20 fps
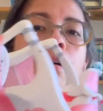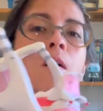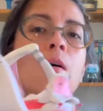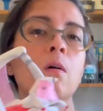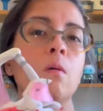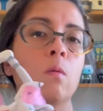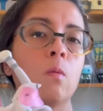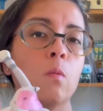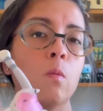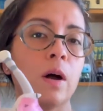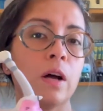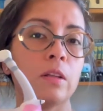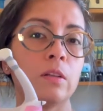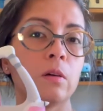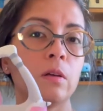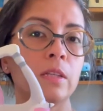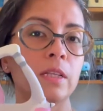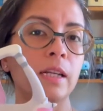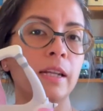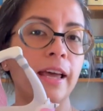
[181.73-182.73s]
one
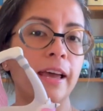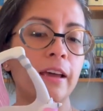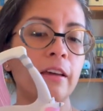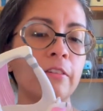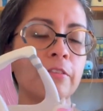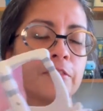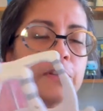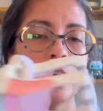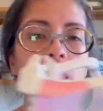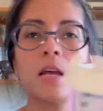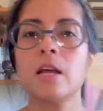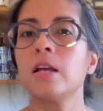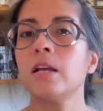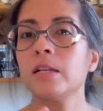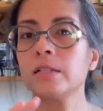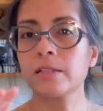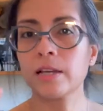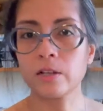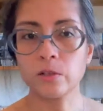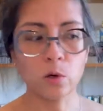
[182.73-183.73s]
on the left.
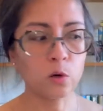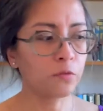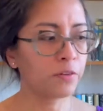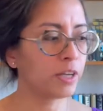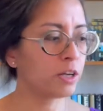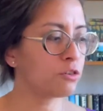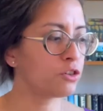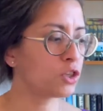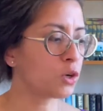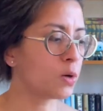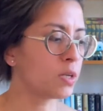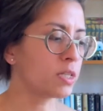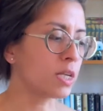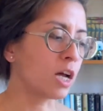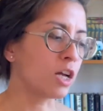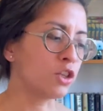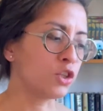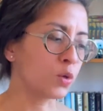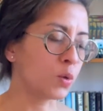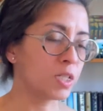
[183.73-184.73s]
Synovial joints are
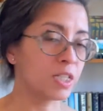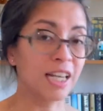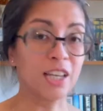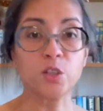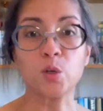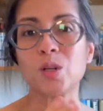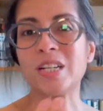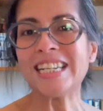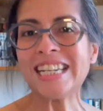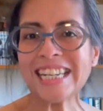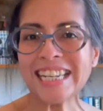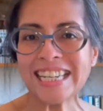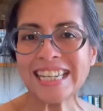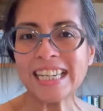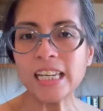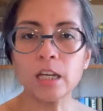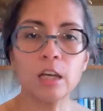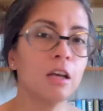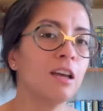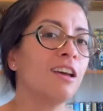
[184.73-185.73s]
joints like your
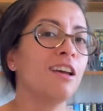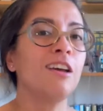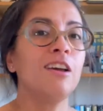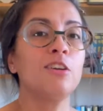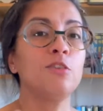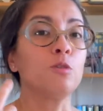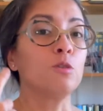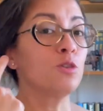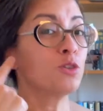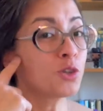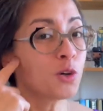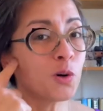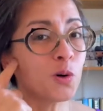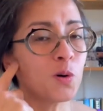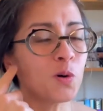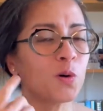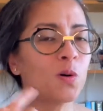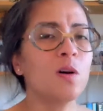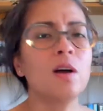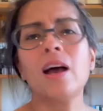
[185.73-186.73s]
knee, your
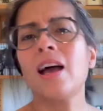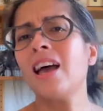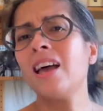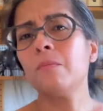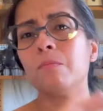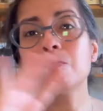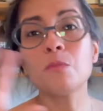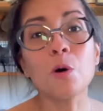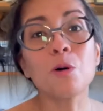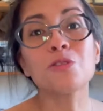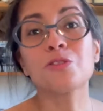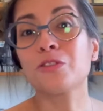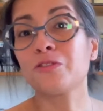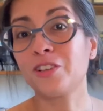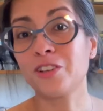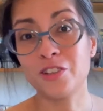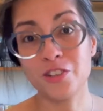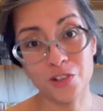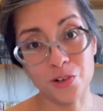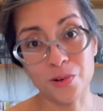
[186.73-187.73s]
jaw, and most of the
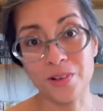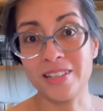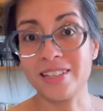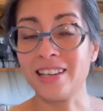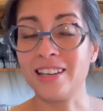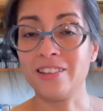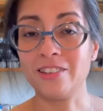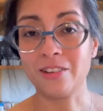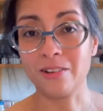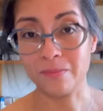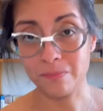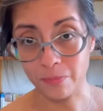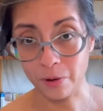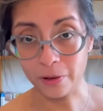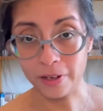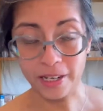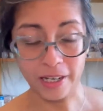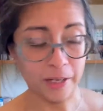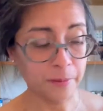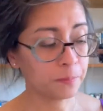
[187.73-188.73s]
joints in your
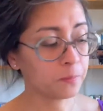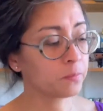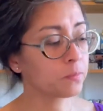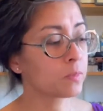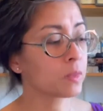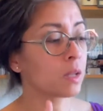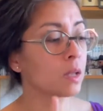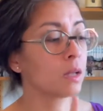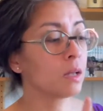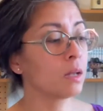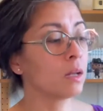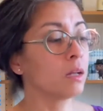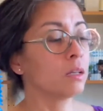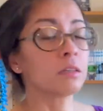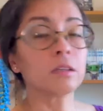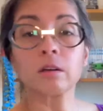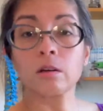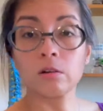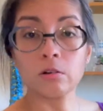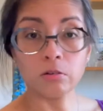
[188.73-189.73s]
body.
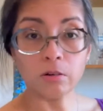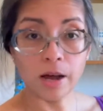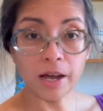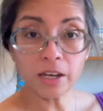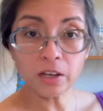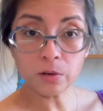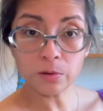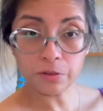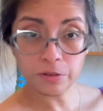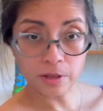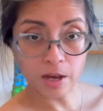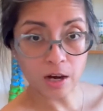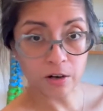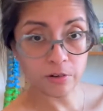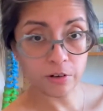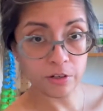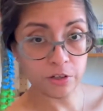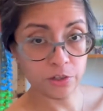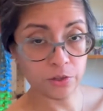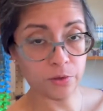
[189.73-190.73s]
The
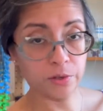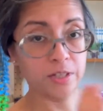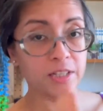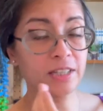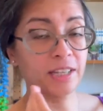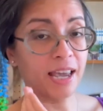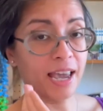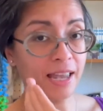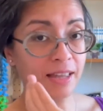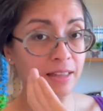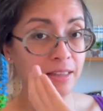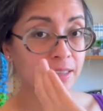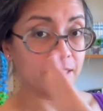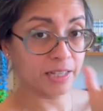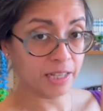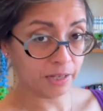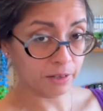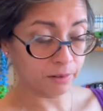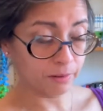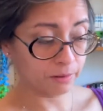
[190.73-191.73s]
cricothyroid joints can
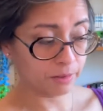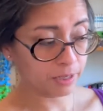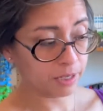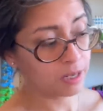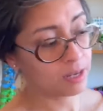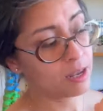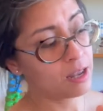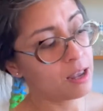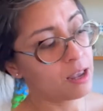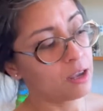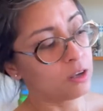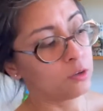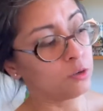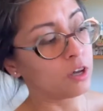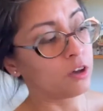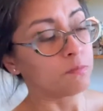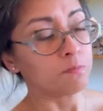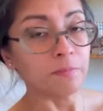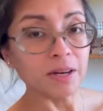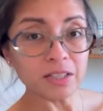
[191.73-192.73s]
tilt. You
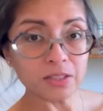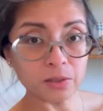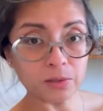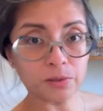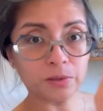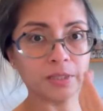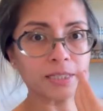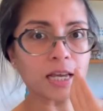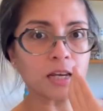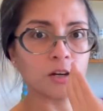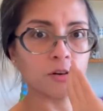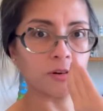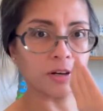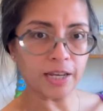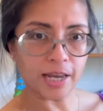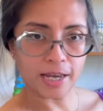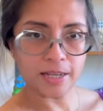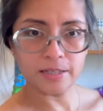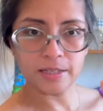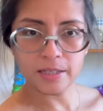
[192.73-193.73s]
have muscles that
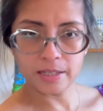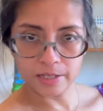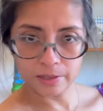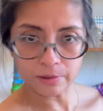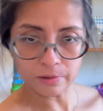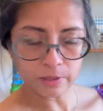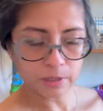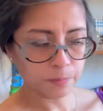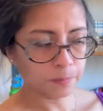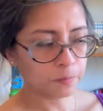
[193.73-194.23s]
creates the tilt.